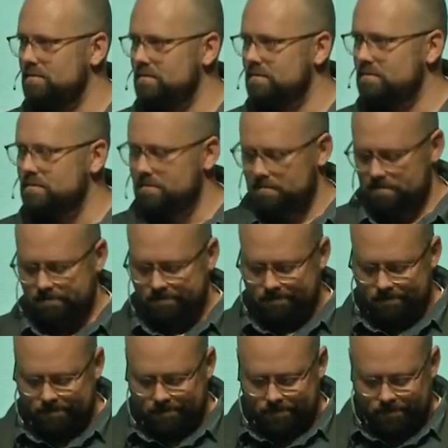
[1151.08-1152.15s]

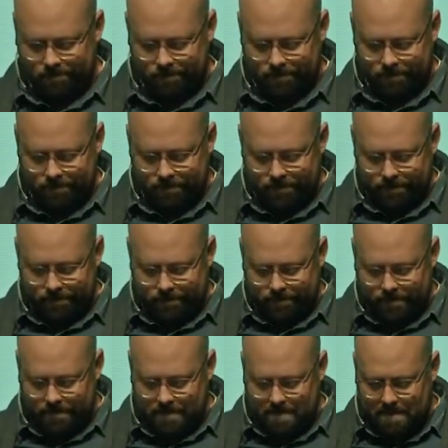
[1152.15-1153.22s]

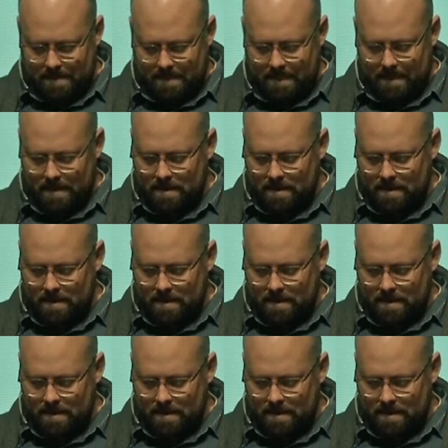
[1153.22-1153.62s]
(silence)